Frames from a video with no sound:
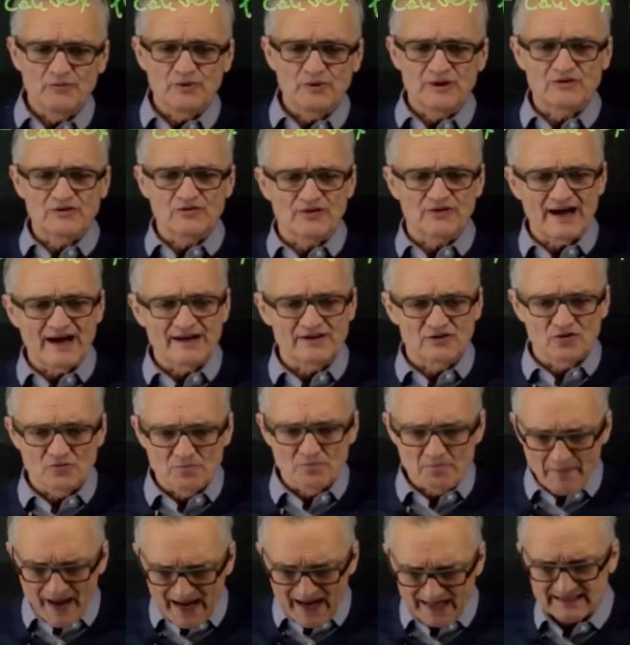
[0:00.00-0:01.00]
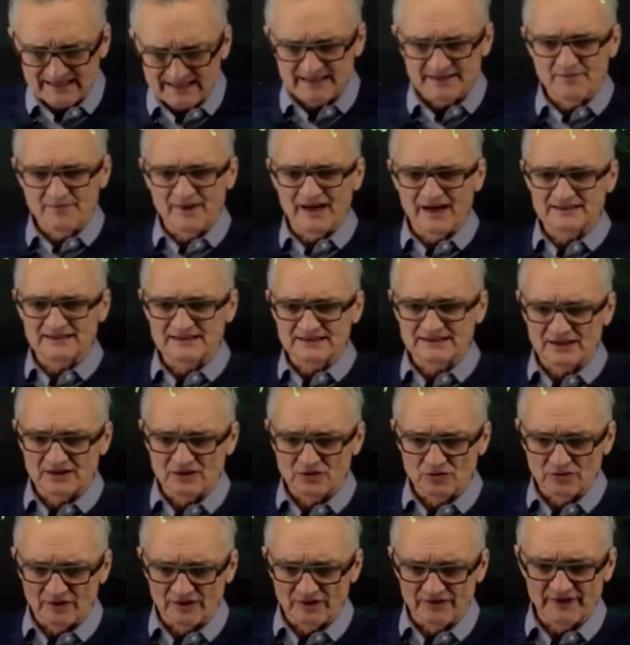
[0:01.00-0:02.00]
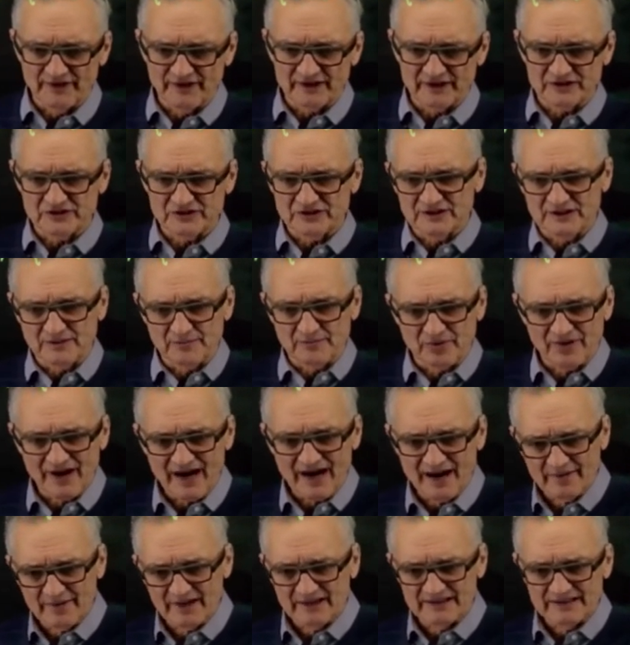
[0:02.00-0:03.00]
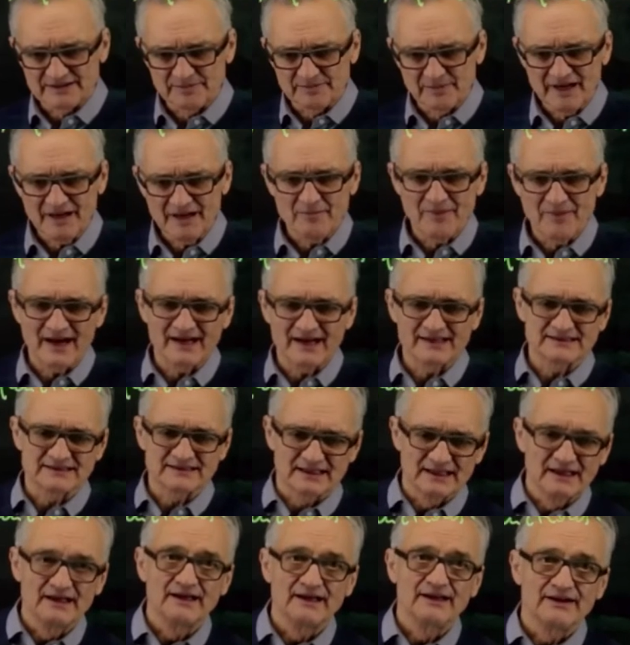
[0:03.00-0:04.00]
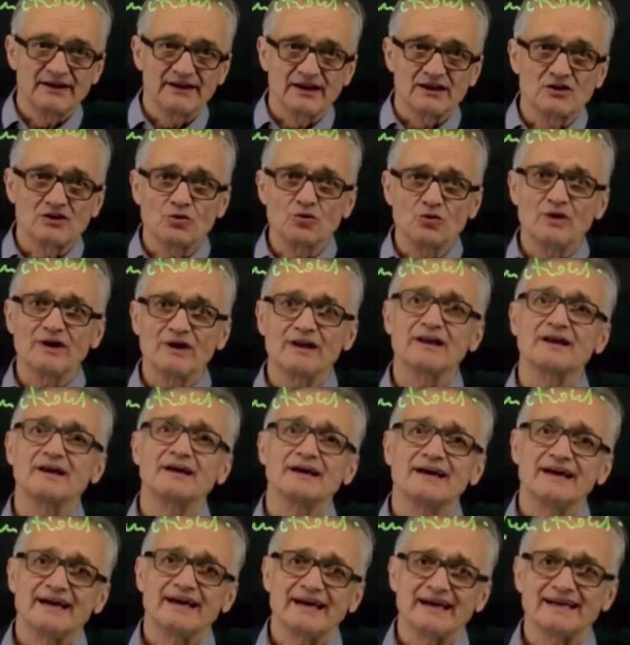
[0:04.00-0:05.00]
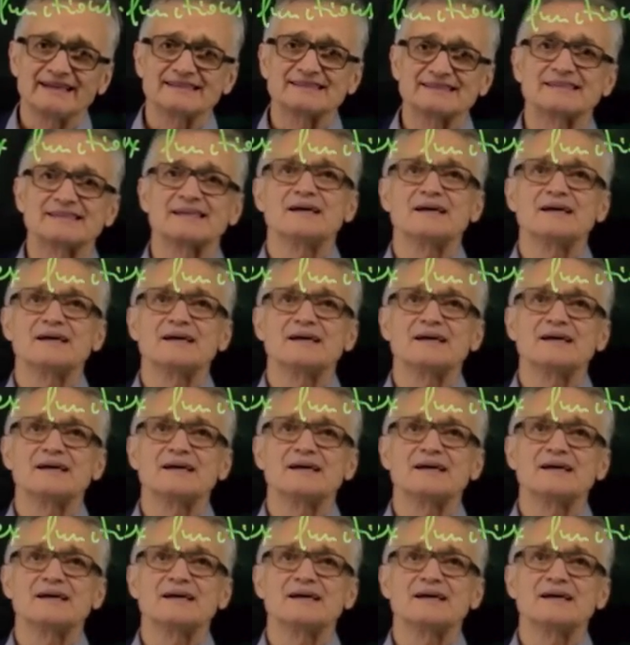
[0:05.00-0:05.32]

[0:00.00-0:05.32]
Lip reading: we try to maximize the dual function. The primal is minimized, the dual is